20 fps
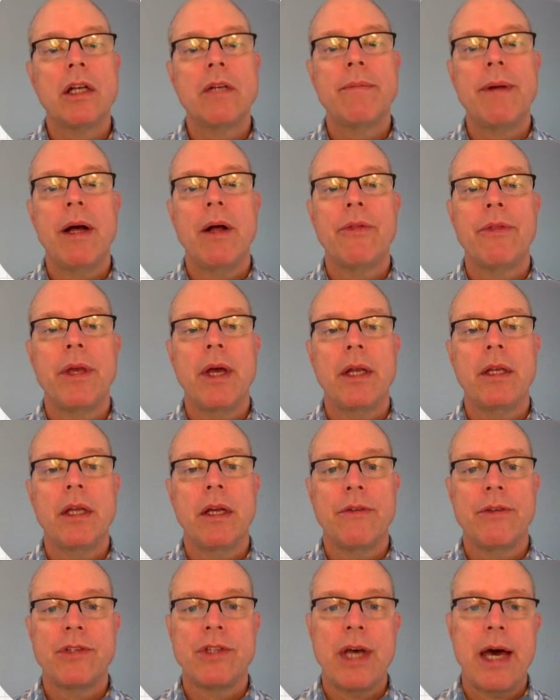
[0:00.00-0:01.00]
about the idea
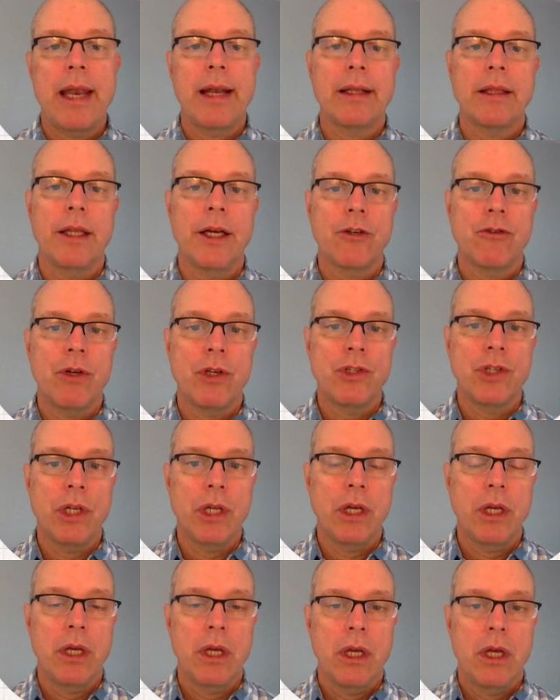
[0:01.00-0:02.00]
of static electricity